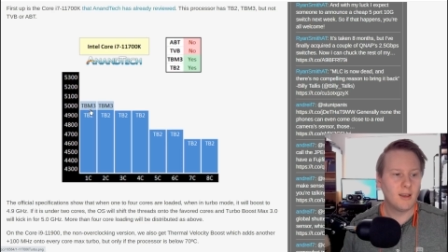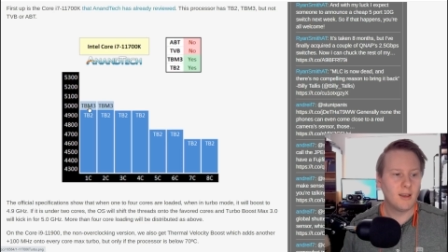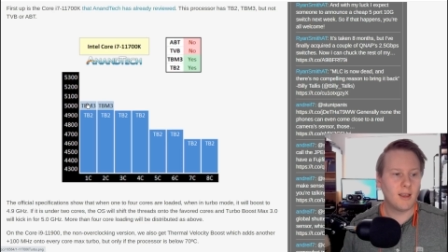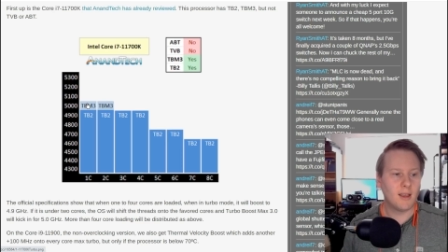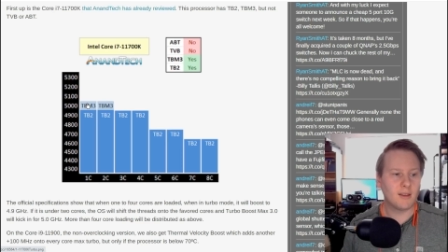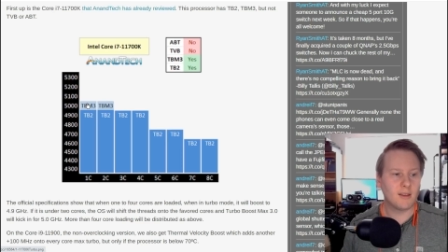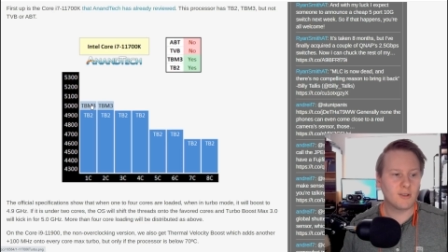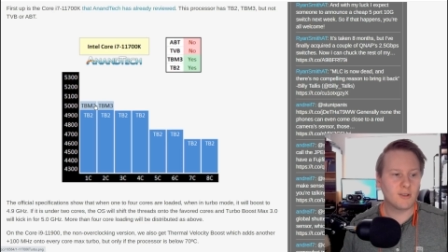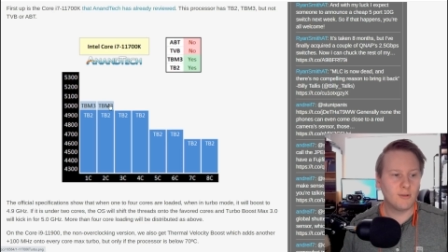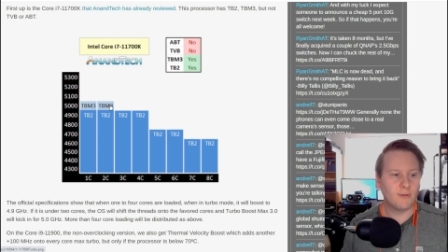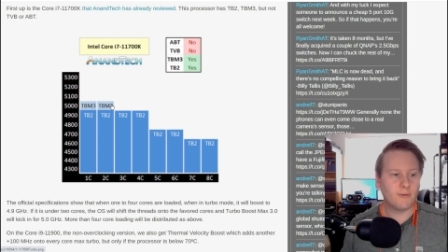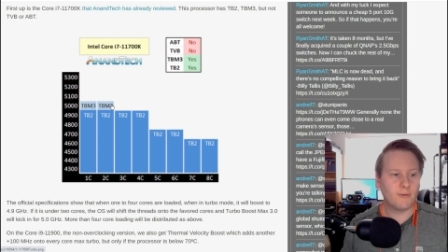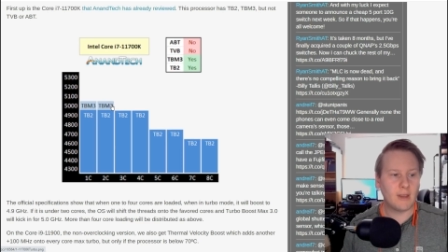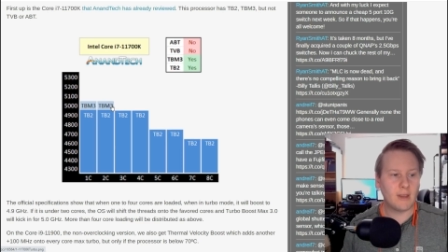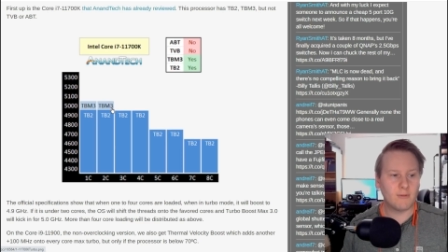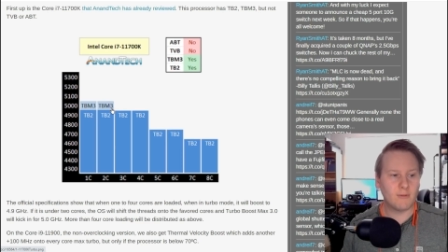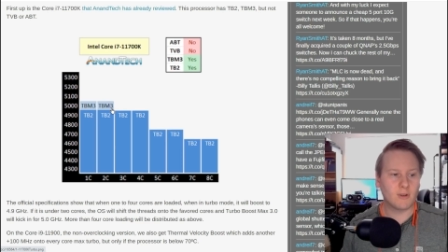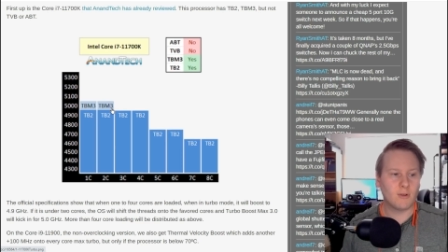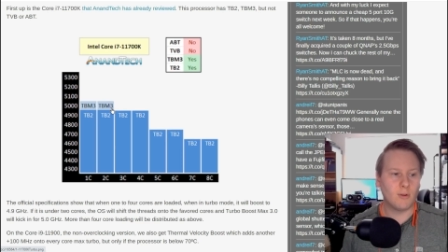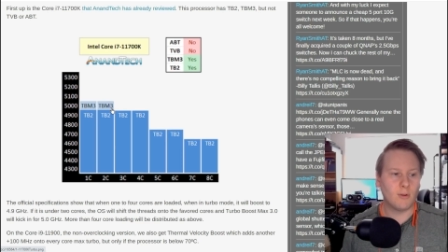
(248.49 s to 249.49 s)
and the two
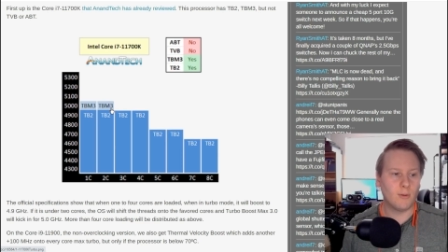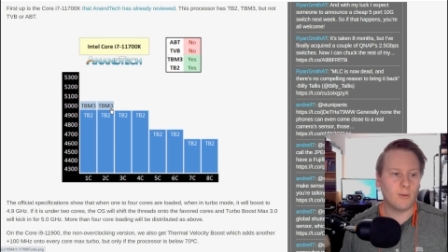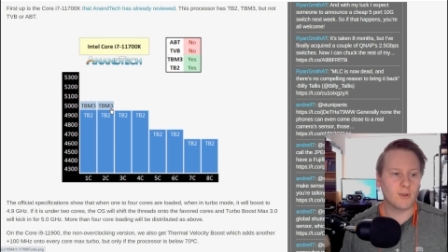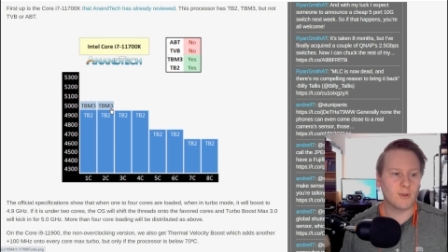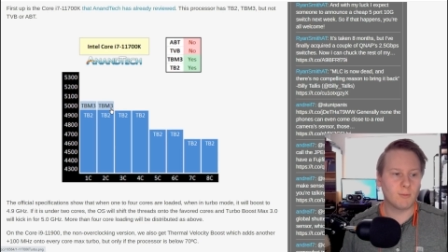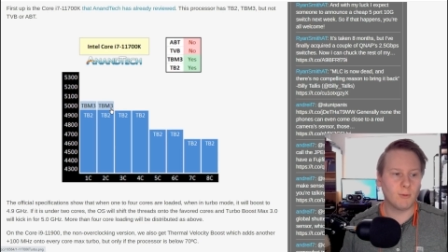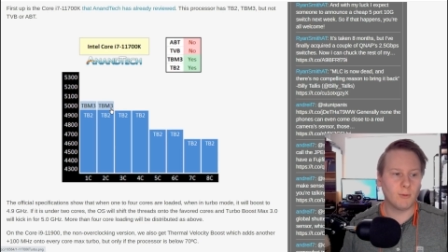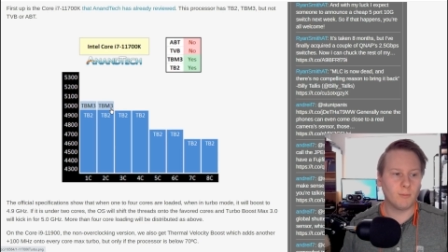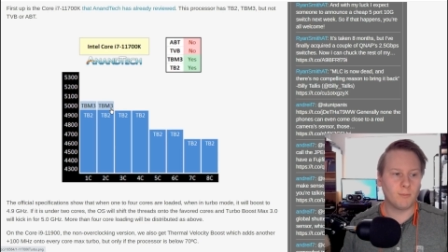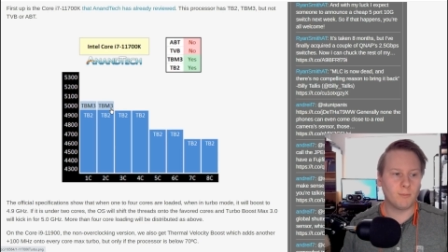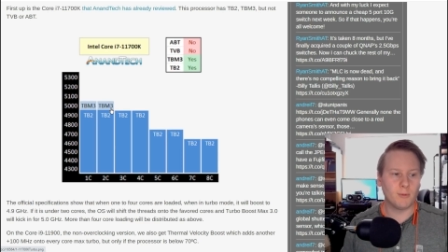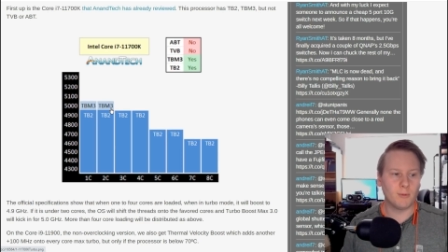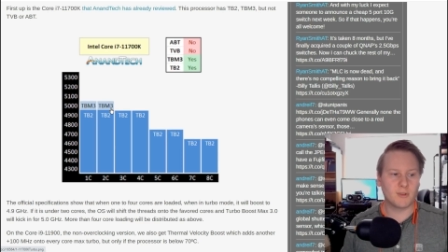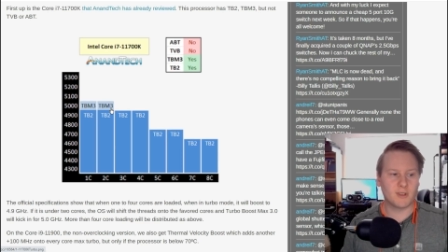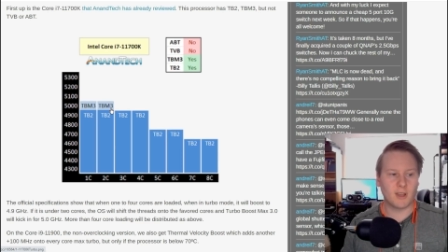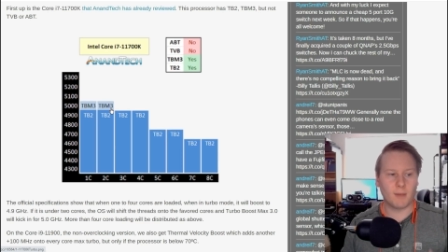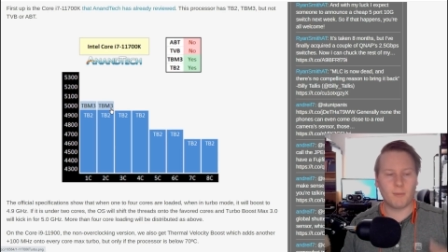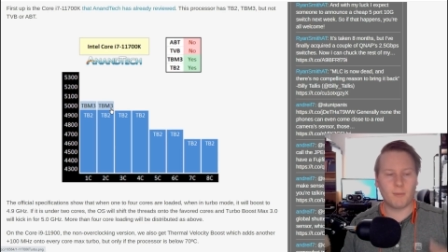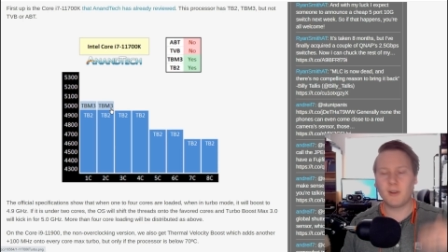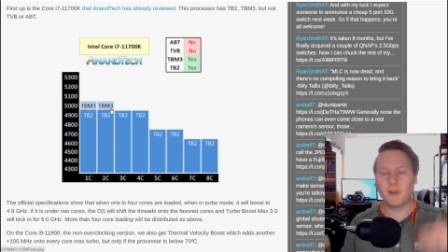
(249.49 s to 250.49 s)
favored cores will
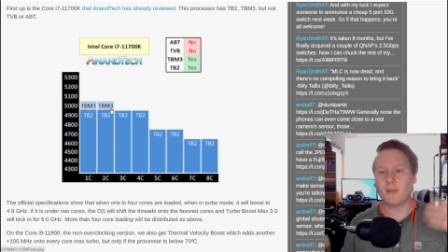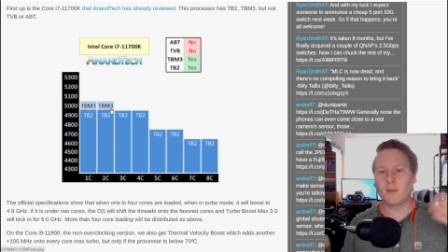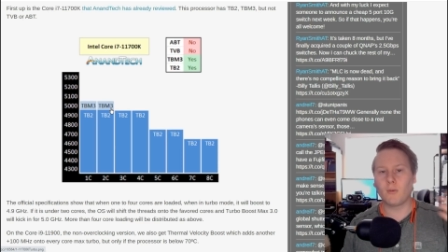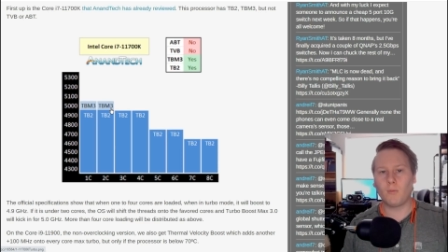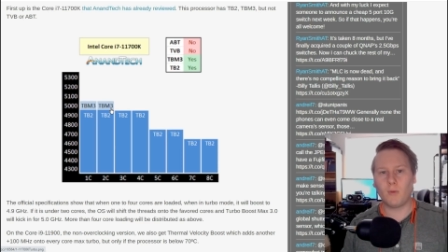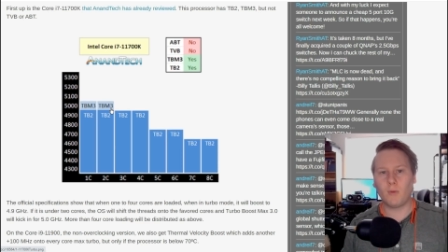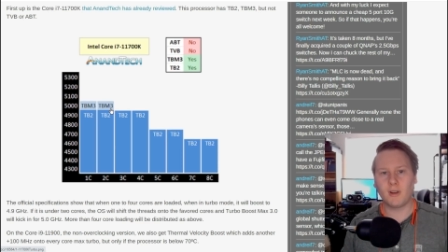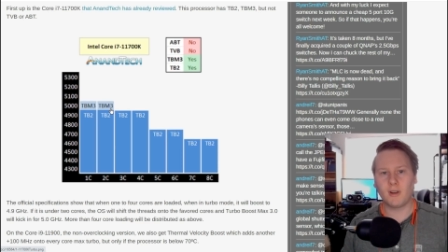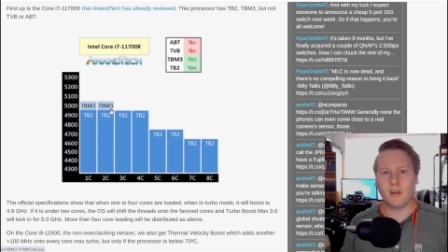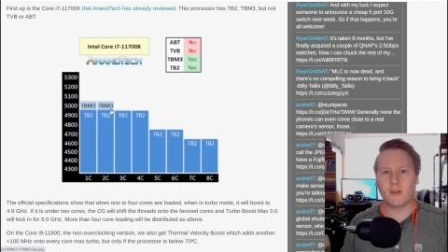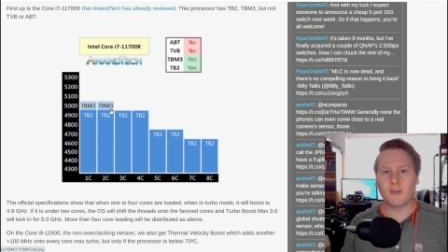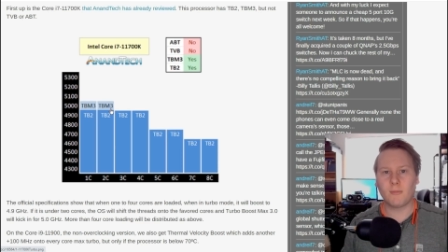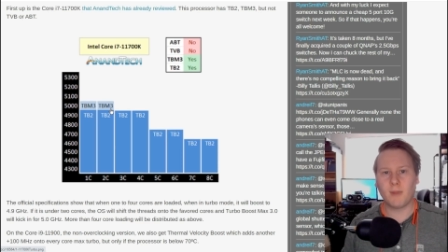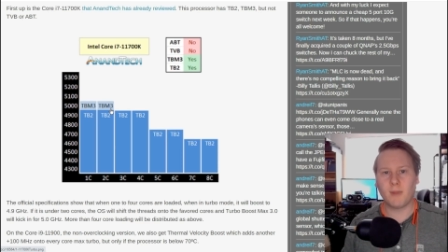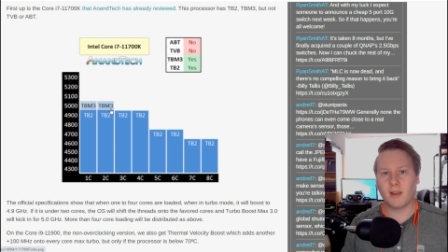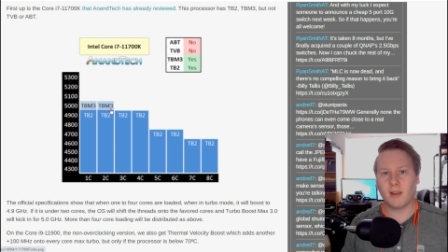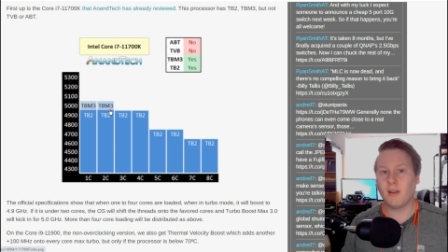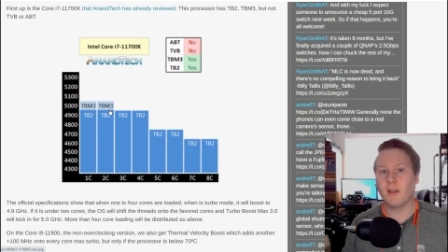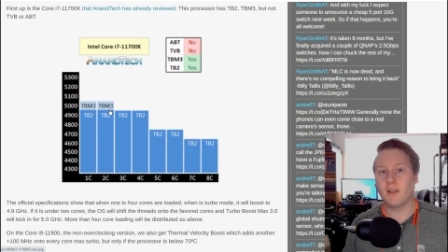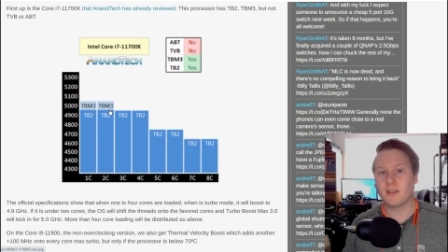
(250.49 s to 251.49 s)
boost up another one hundred
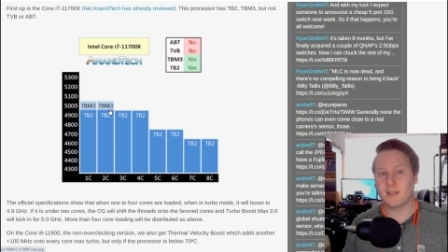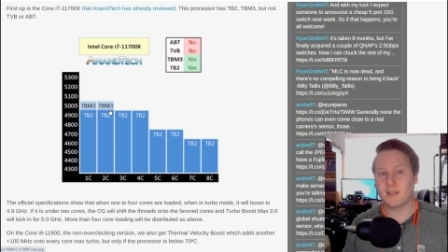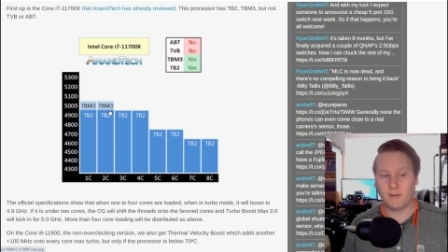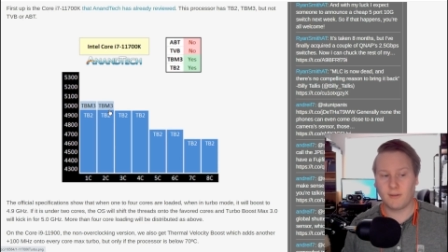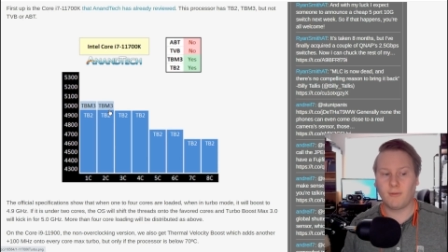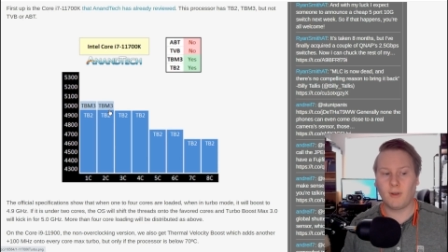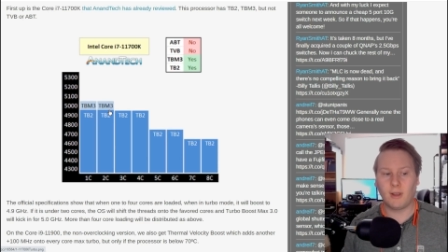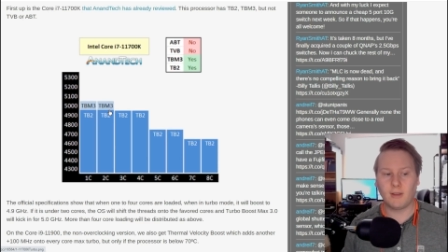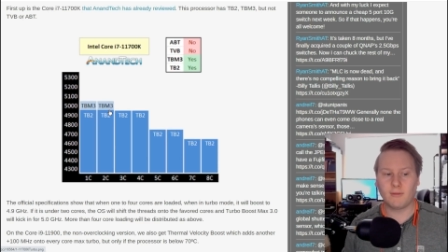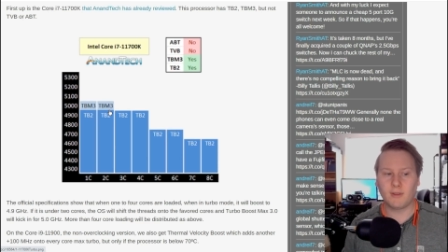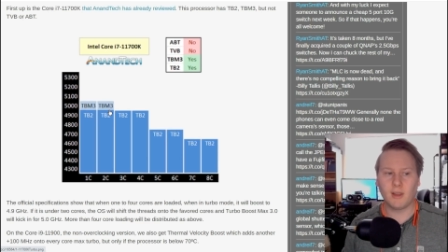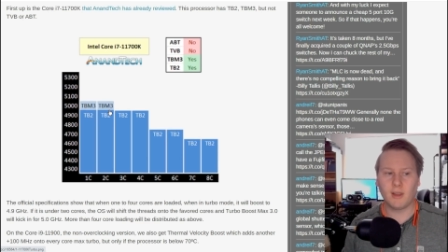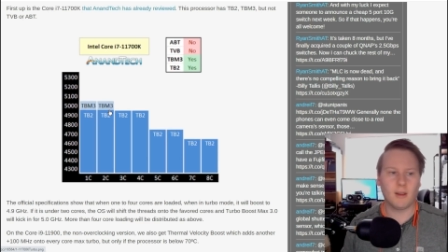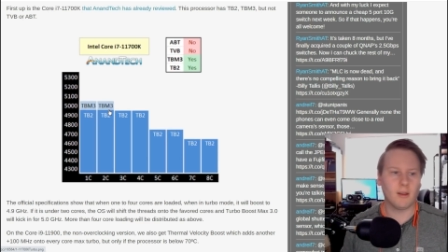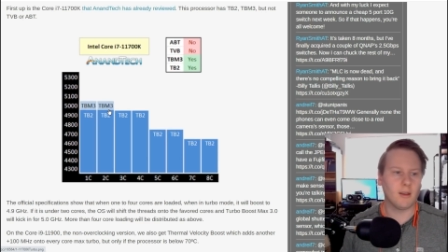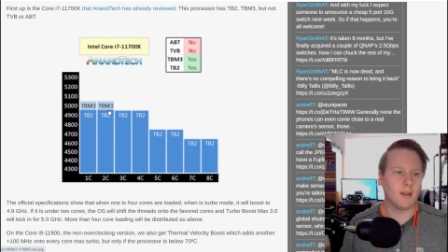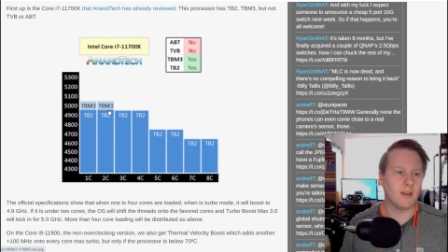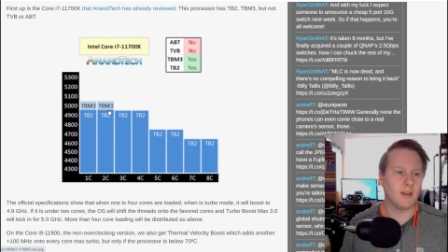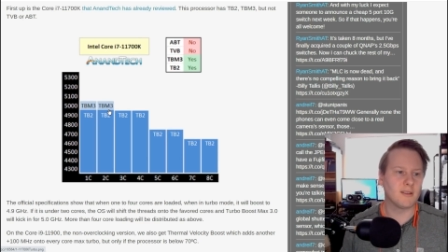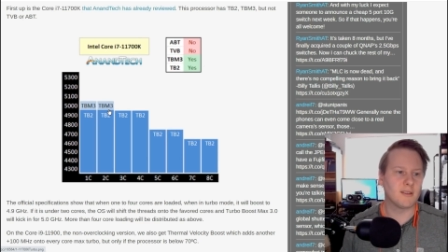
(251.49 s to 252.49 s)
megahertz to five
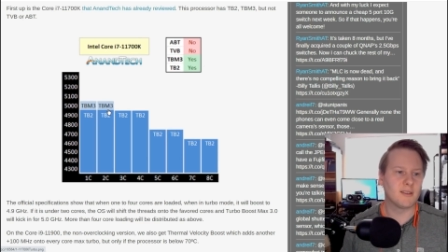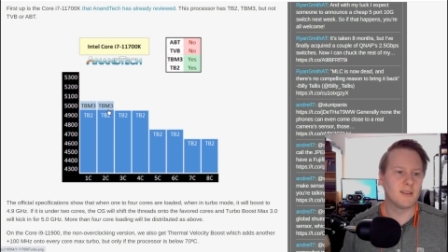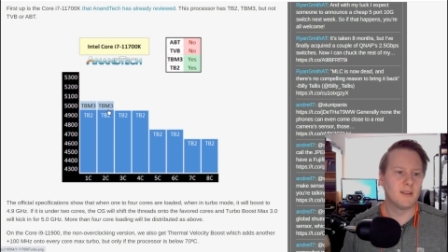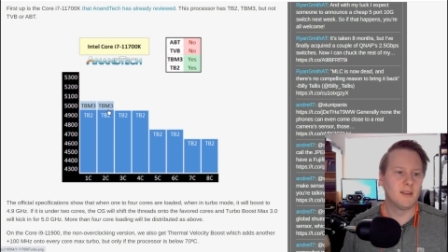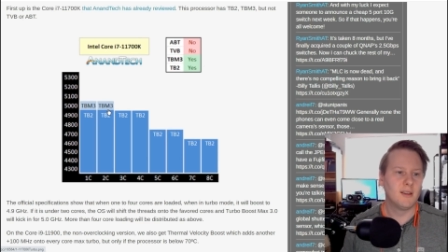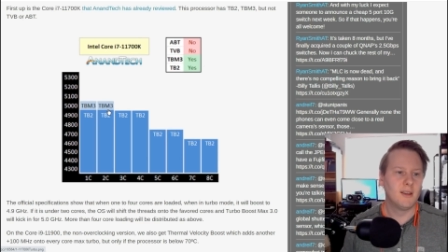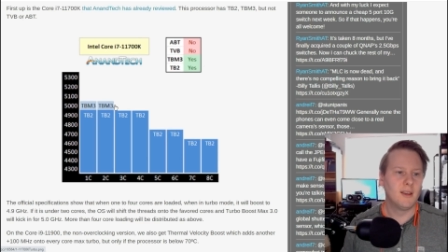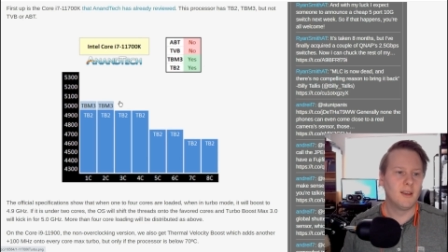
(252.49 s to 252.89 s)
gigahertz.